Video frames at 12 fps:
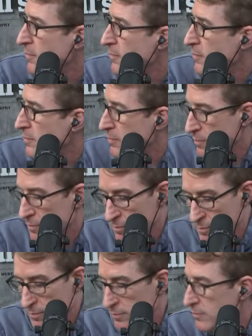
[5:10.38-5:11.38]

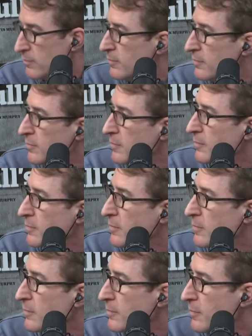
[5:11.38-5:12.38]

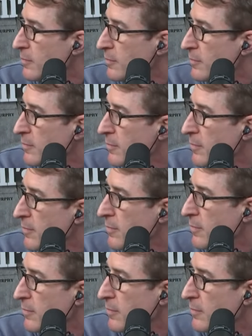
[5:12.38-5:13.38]

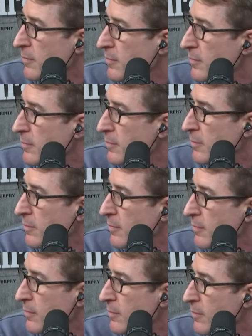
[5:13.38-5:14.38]

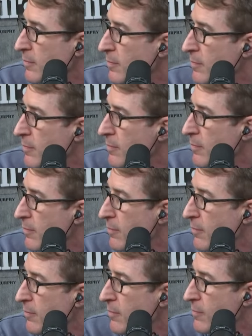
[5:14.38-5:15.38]

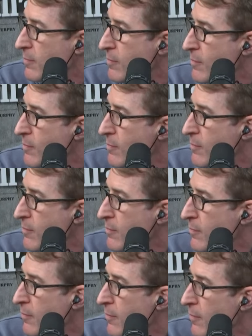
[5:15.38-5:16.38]

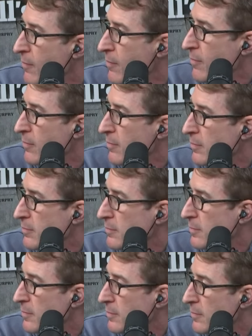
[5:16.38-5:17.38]

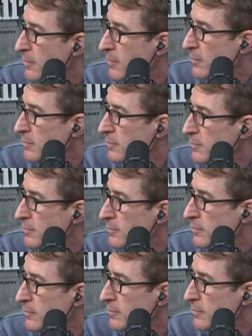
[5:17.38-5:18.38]
(not speaking)